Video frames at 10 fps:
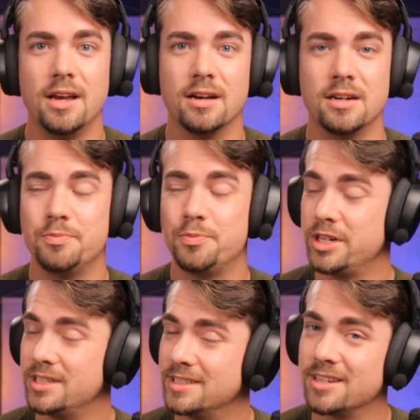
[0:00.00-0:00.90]
Um, but
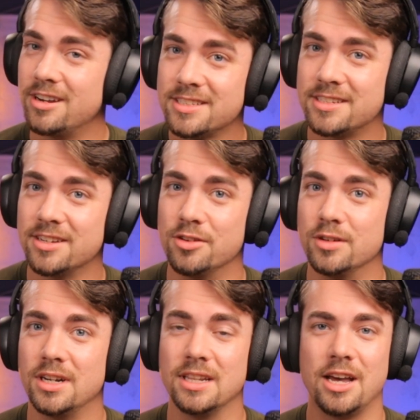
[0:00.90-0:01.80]
it has also
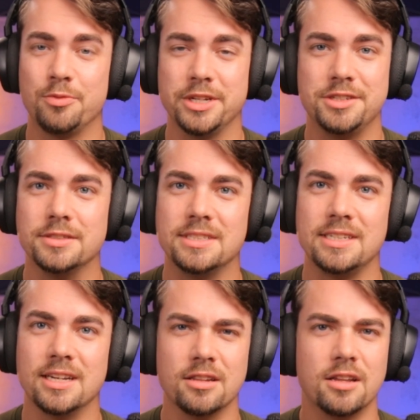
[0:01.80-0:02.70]
allowed me to
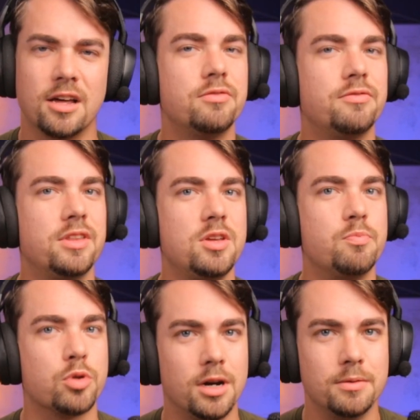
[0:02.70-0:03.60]
see a lot of the
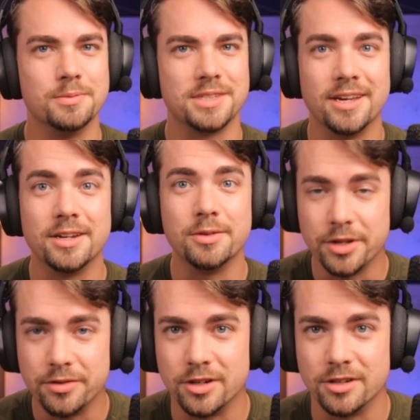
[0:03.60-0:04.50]
problems and
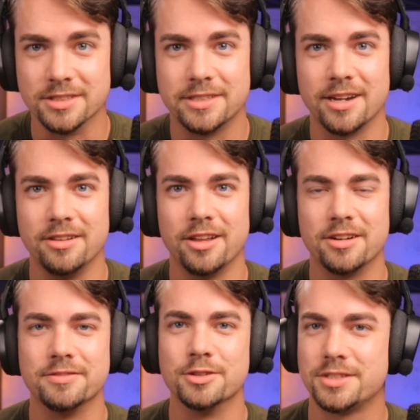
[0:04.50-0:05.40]
pitfalls that a lot
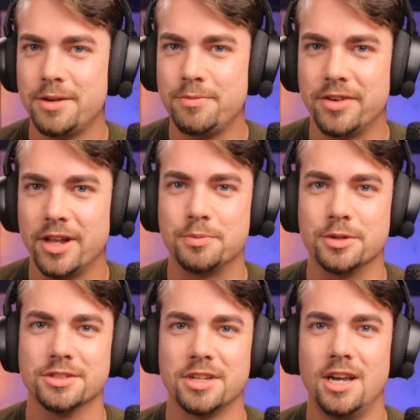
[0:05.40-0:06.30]
of those same
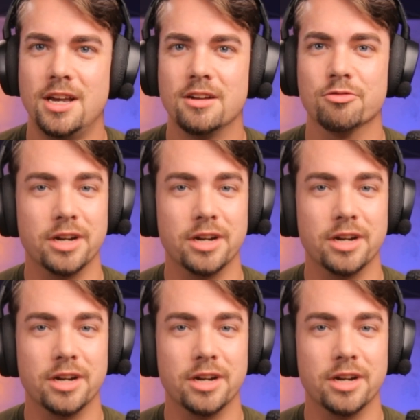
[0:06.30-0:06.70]
developers run